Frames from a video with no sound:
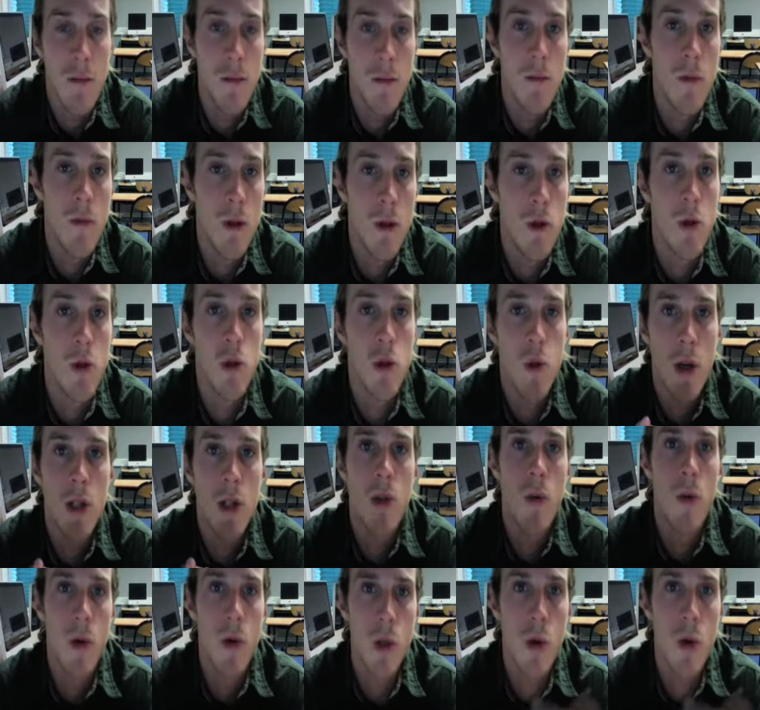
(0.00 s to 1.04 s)
which was what
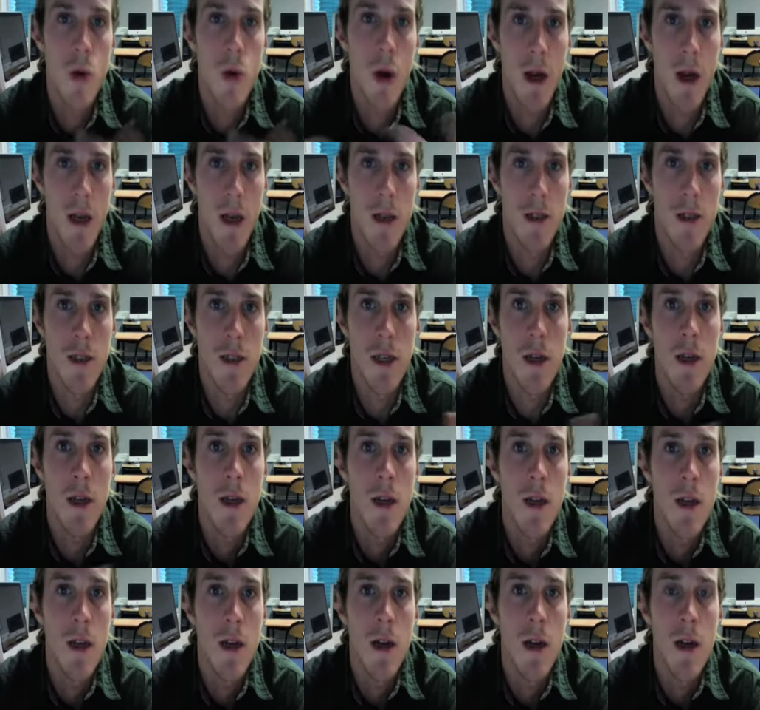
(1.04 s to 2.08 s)
you were trying to say.
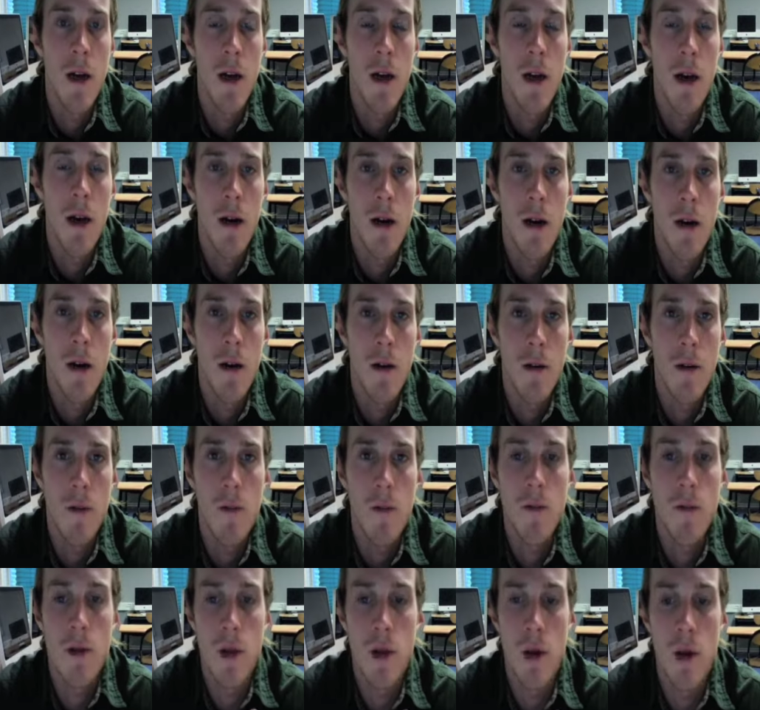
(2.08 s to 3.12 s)

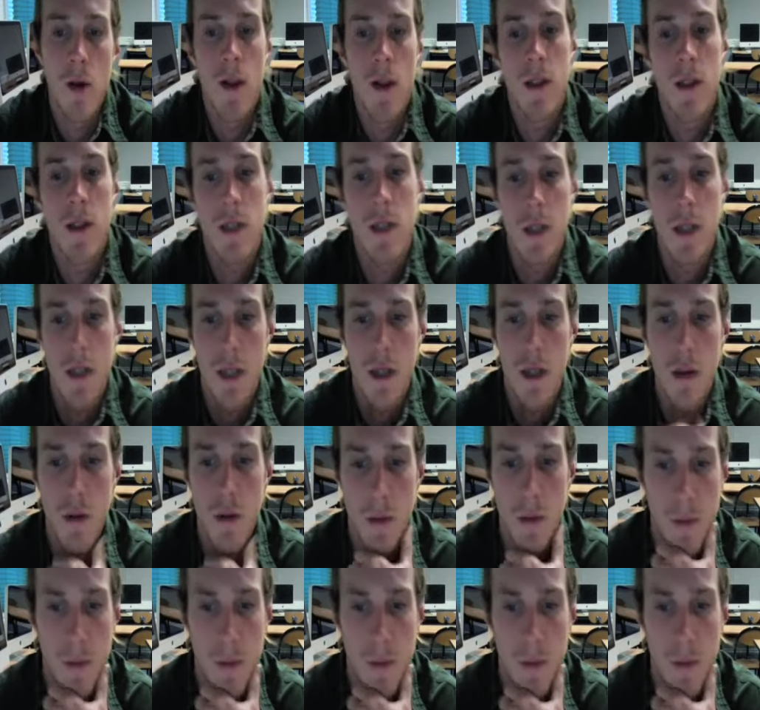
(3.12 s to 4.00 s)
So let's continue.